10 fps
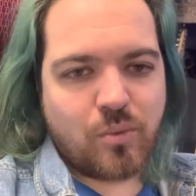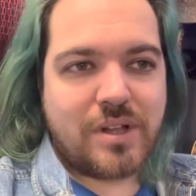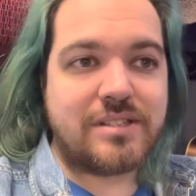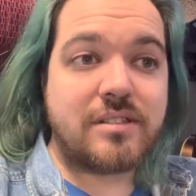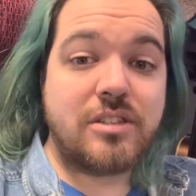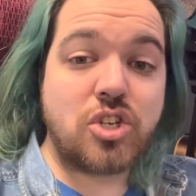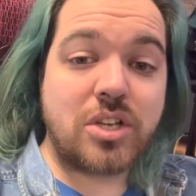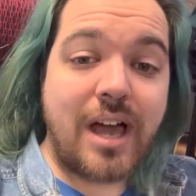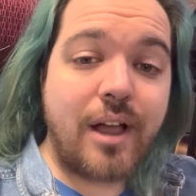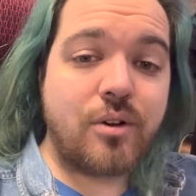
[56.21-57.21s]
once the
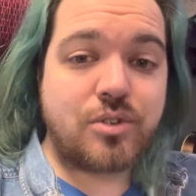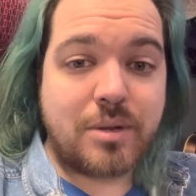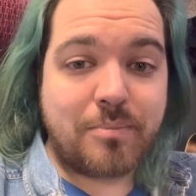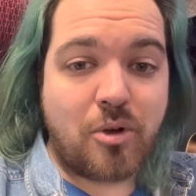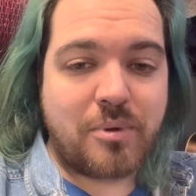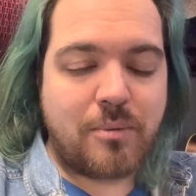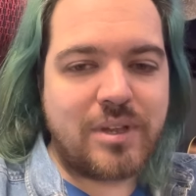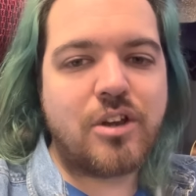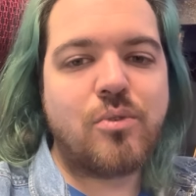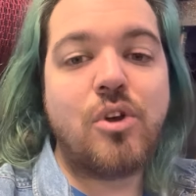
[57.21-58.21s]
Chicago trip opened up, we
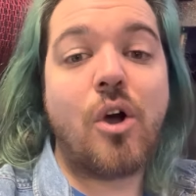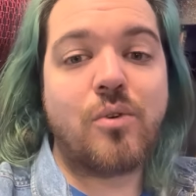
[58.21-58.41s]
didn't know